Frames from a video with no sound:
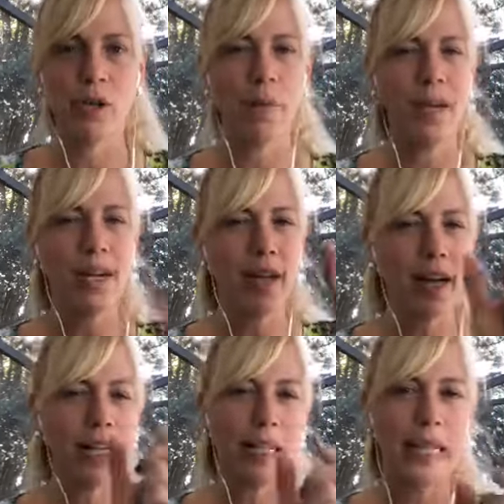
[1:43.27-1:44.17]
So I'm going to talk
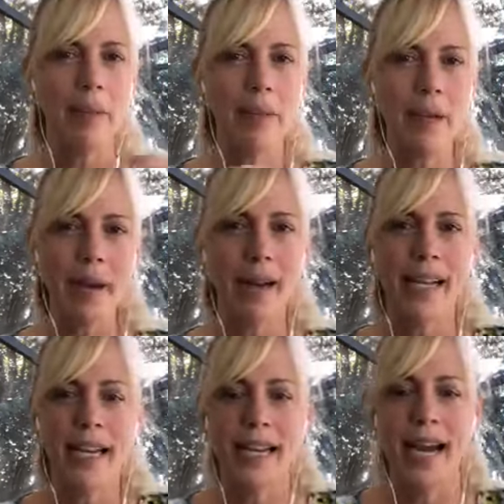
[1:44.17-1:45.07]
a little bit about
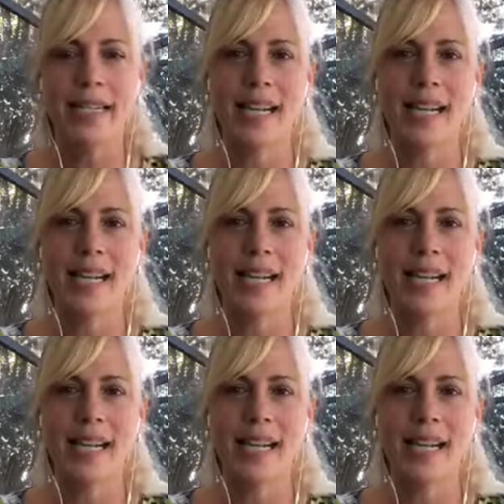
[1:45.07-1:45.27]
kitty cats.